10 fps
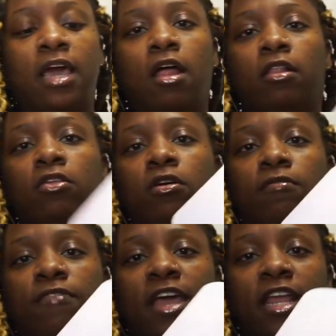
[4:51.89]
Got a little
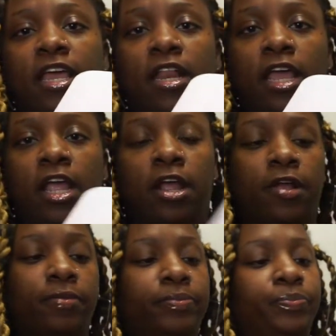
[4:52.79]
confetti in
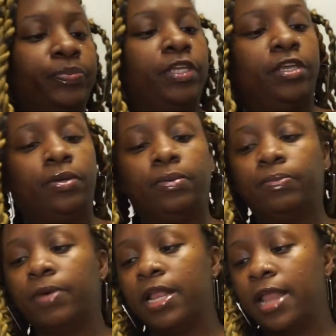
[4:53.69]
here, cute
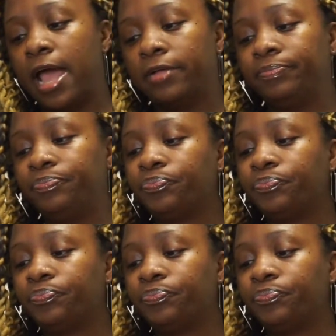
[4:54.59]
and whatnot.